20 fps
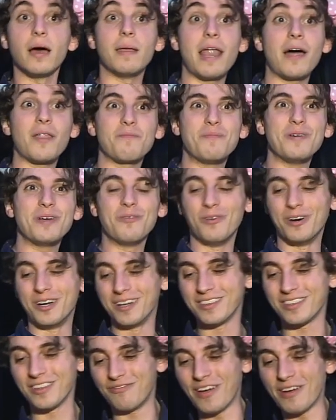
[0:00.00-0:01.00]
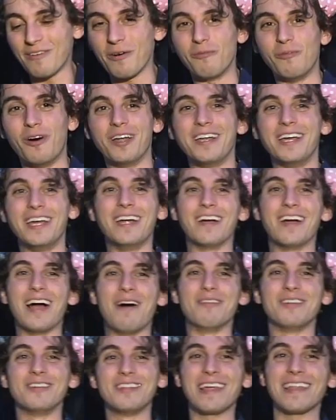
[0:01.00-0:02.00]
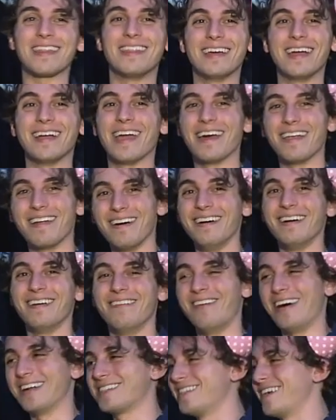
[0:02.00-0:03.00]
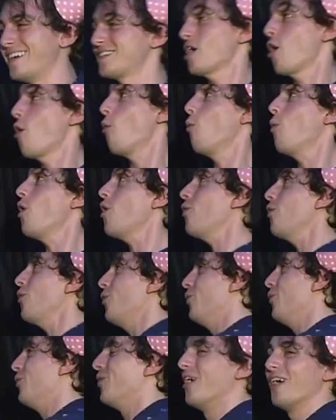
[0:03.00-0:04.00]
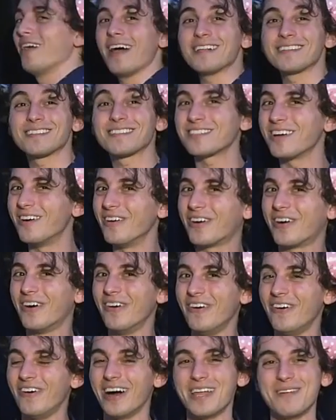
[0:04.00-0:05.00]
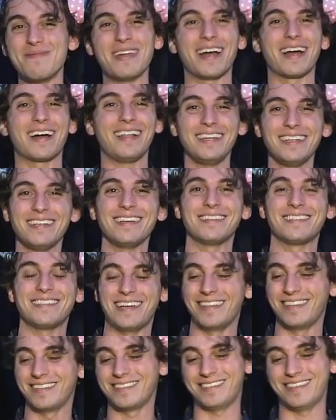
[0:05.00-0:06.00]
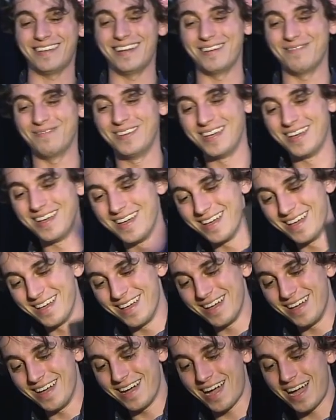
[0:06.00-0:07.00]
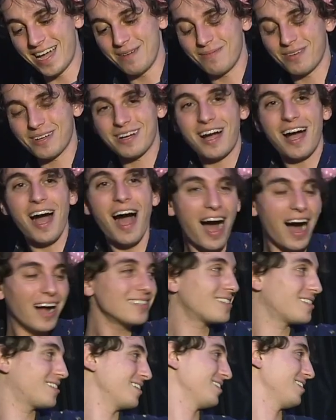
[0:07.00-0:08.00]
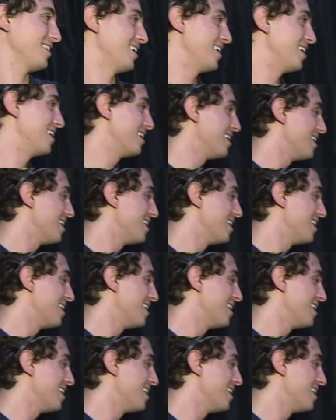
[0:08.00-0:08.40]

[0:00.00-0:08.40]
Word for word: Now the big one, the favorite one. Here, I'm gonna do that thing again. Watch this. Woo! That's so cool. And it made a clinking sound this time. I am constantly...